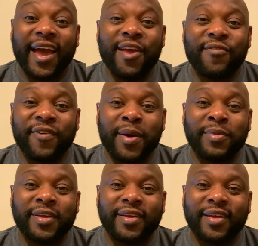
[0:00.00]
Hey
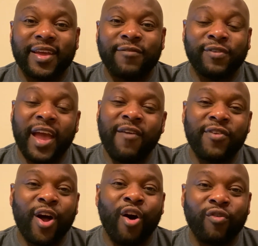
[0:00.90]
family, if you
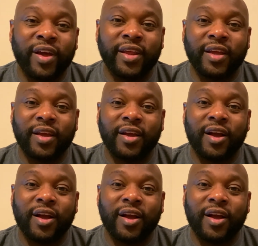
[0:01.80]
haven't already,